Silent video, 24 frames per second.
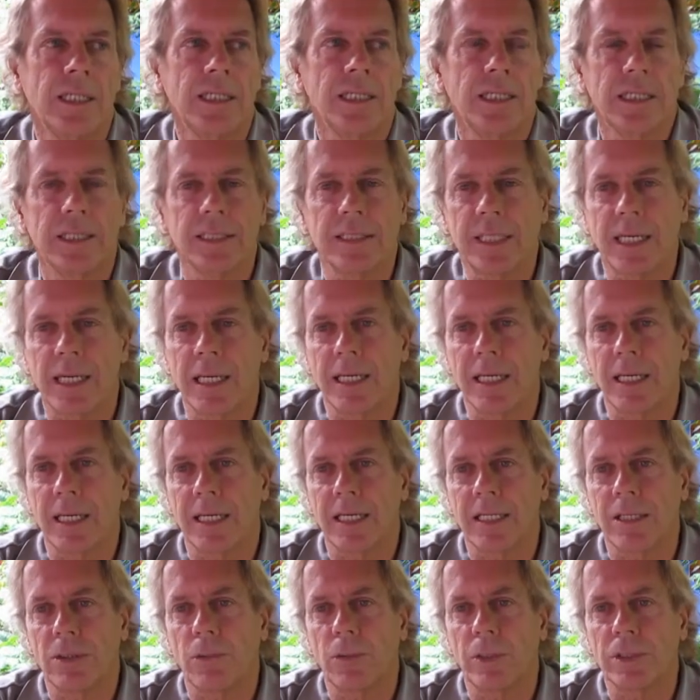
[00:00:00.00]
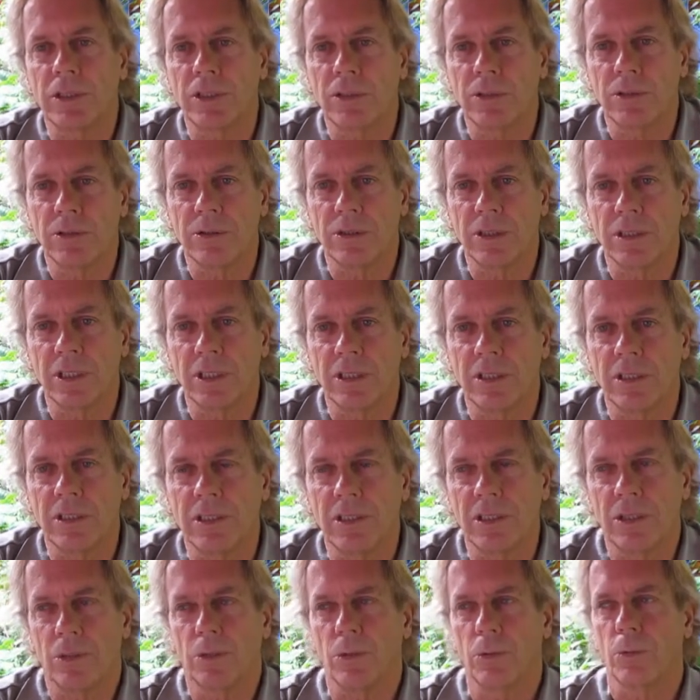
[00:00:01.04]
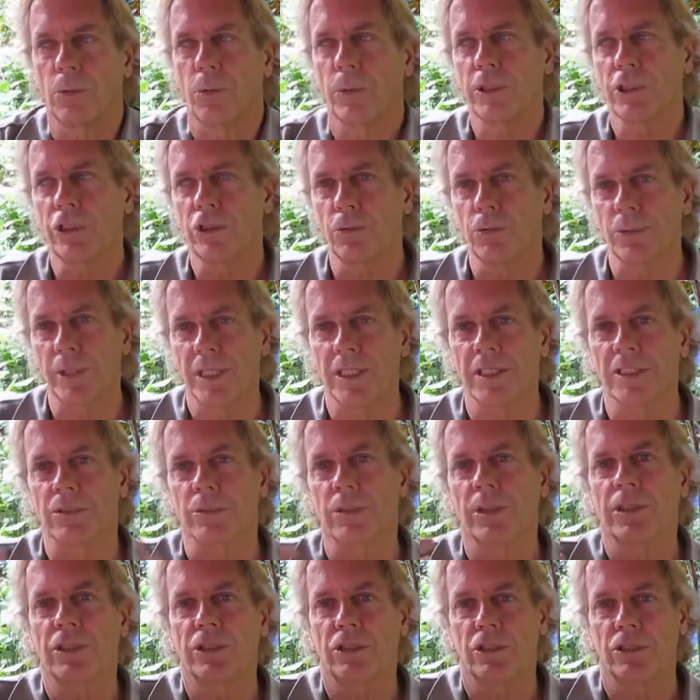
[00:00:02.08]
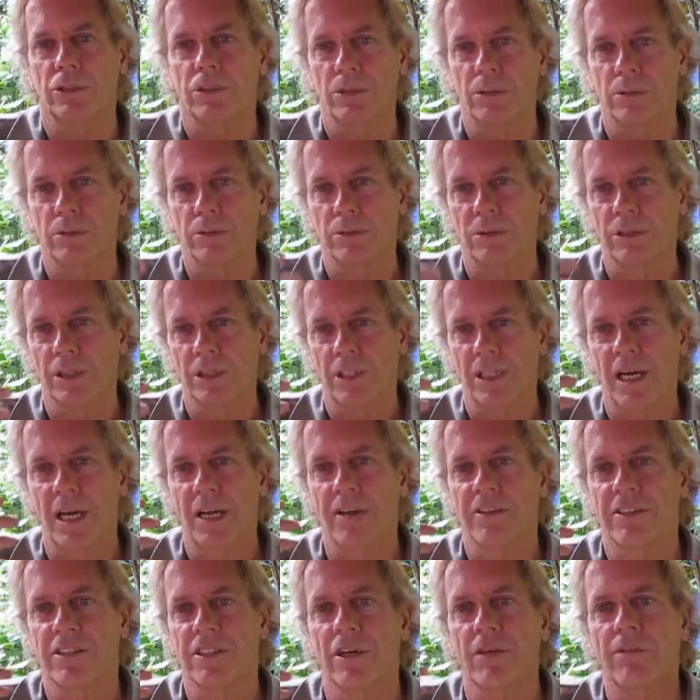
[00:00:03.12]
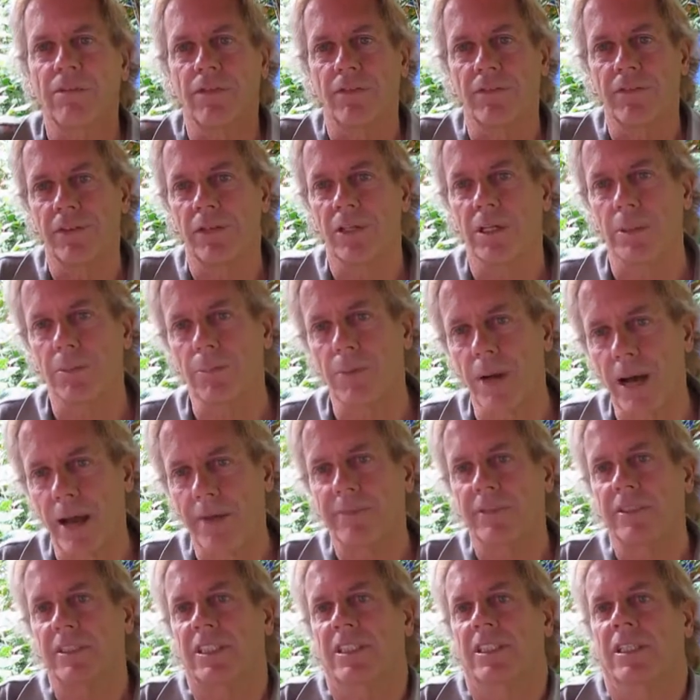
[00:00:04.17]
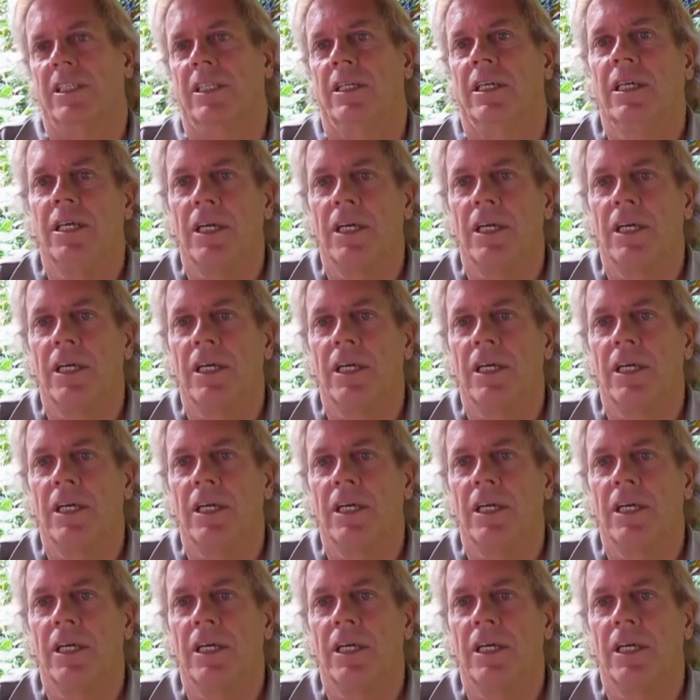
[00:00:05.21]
it's kind of like what you see, what you read is what you kind of self-fulfilling prophecy.